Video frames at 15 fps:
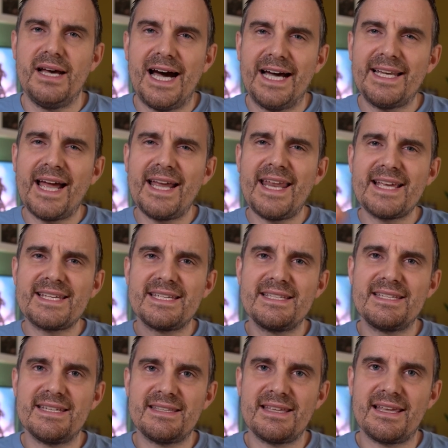And that in
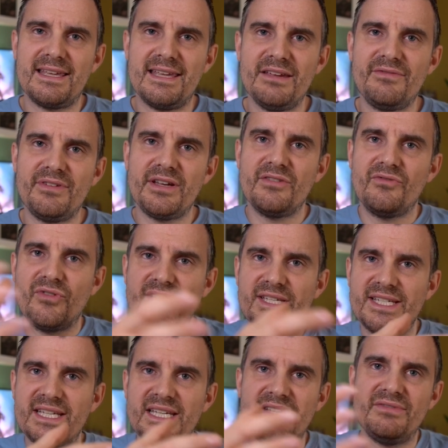essence is the giving and
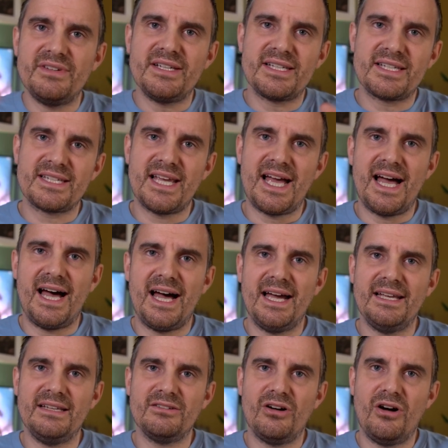receiving
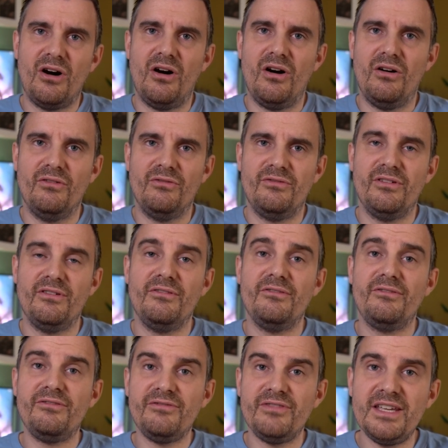side of
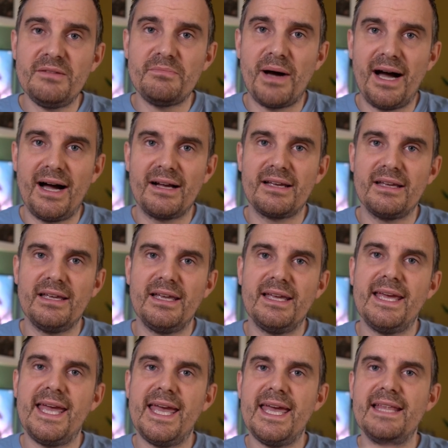feedback
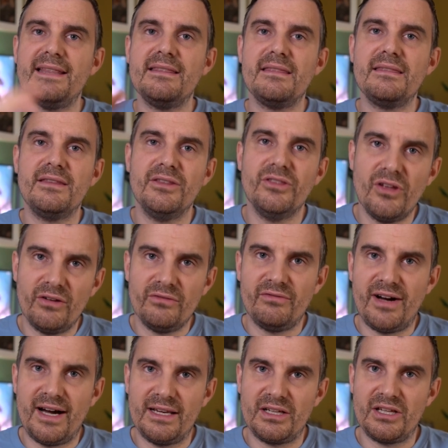in the
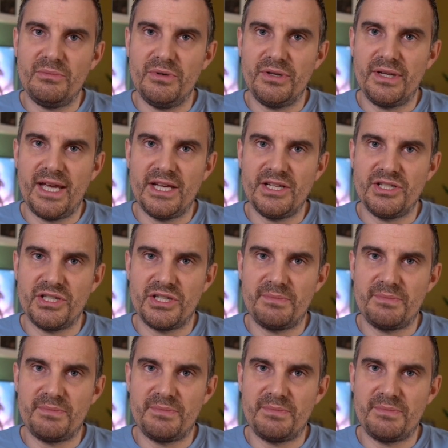nonviolent communication